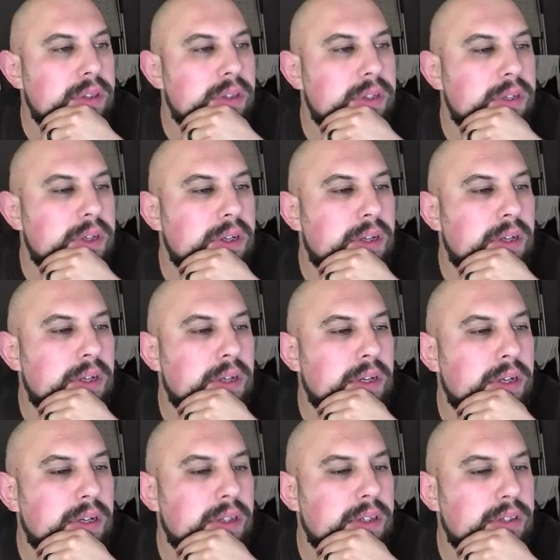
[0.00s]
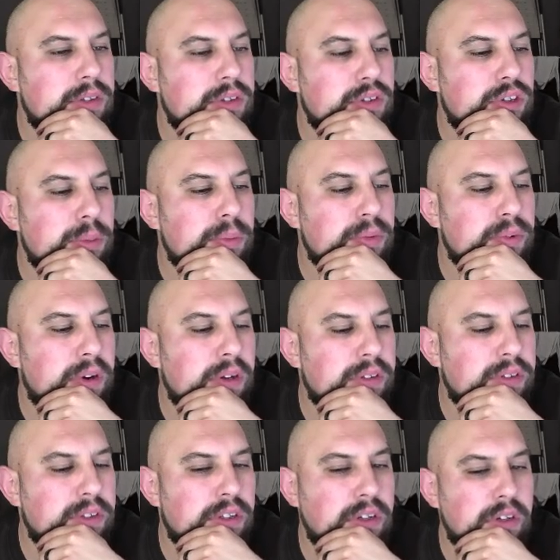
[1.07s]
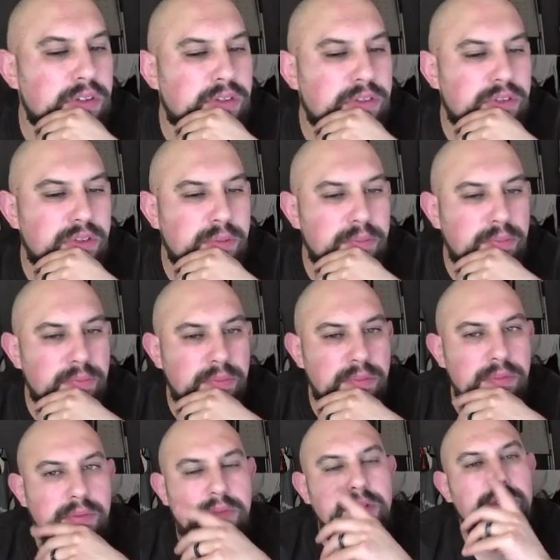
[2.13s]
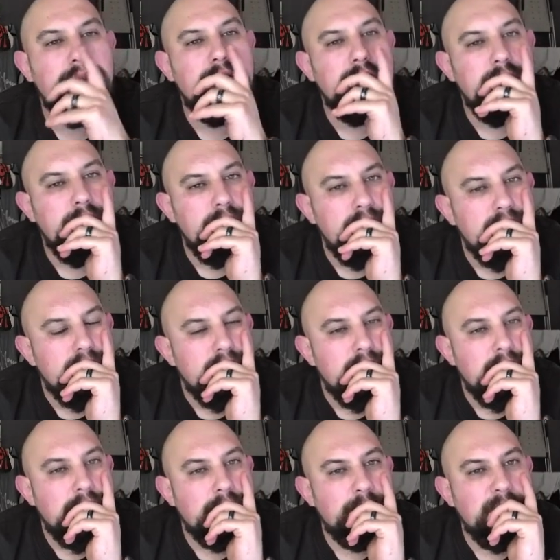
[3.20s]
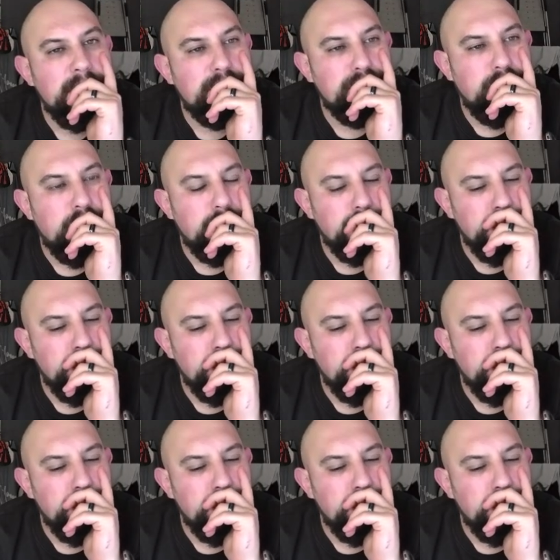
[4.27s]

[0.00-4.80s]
It's a super ride. So they got some. A bit of Volt.